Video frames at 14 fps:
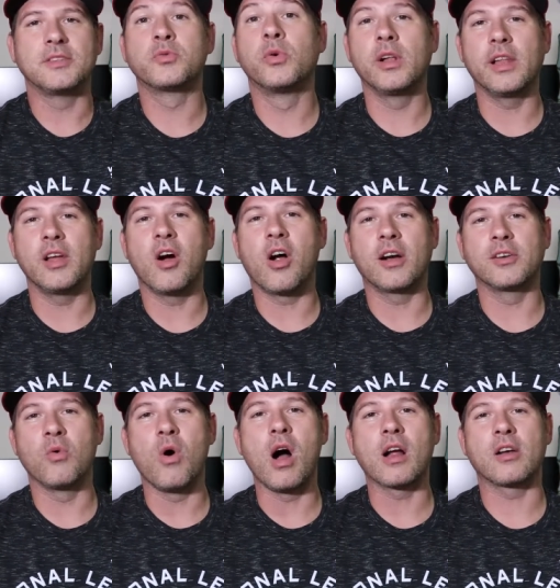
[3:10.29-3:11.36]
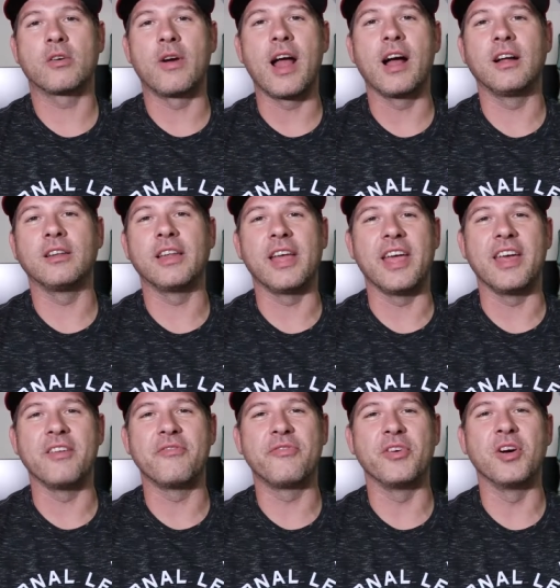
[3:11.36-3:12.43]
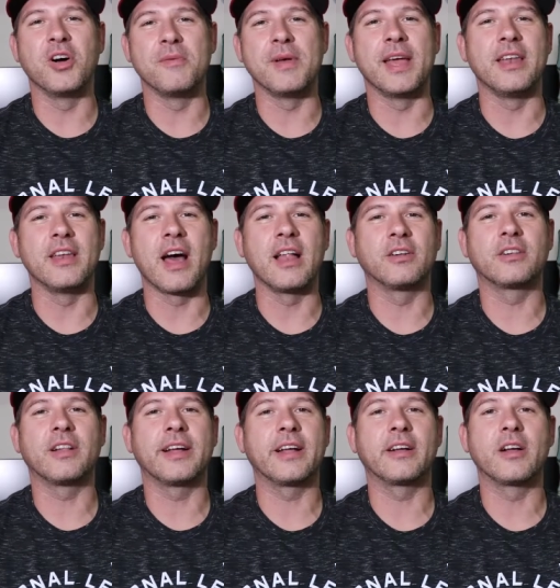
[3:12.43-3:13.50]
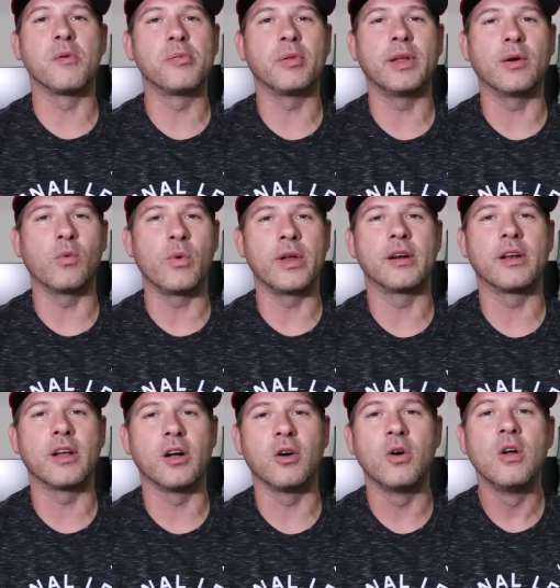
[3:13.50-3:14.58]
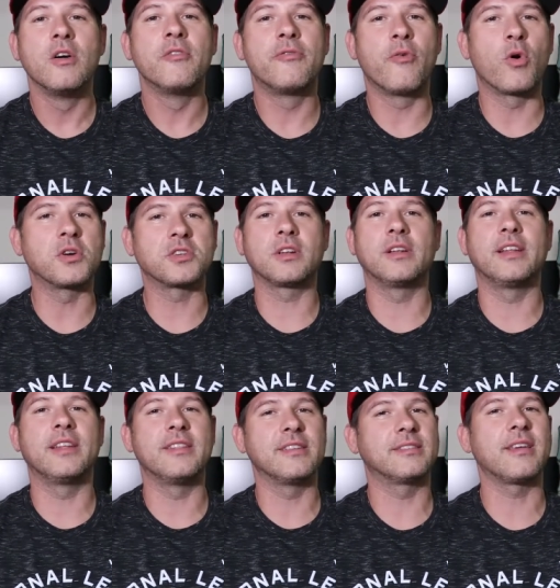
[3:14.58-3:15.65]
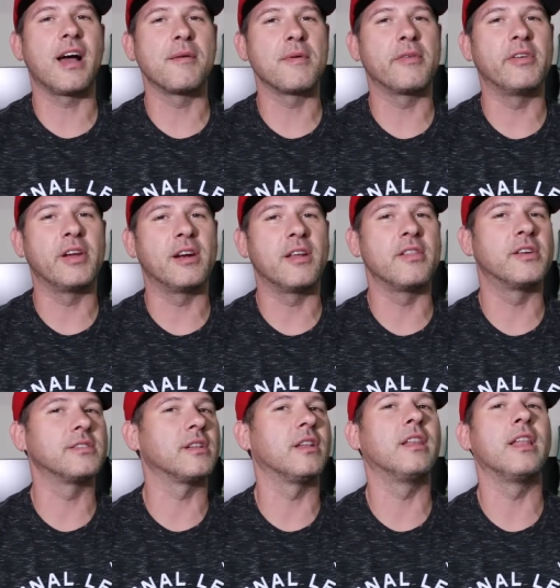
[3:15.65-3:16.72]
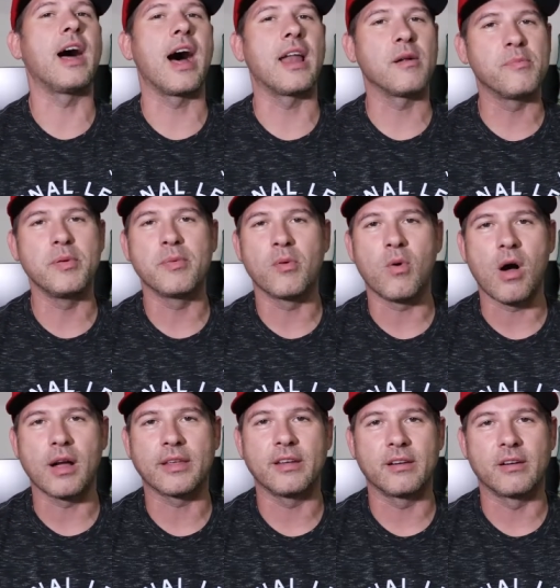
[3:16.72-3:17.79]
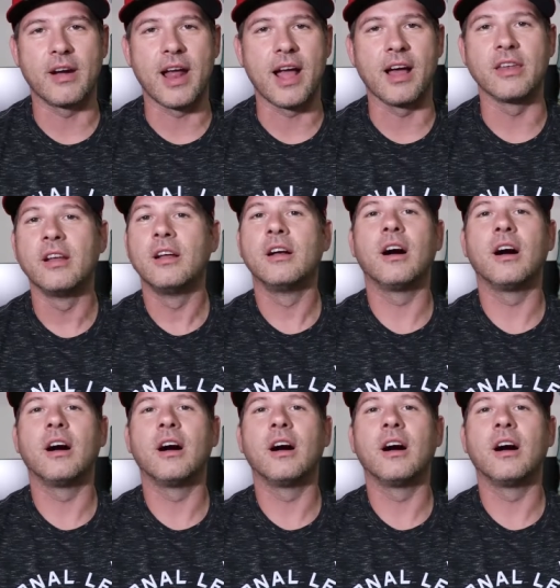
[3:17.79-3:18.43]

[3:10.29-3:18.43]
It's really hard to walk around and film and not look like a complete weirdo. Fortunately, this time of year, there's a lot of people walking around,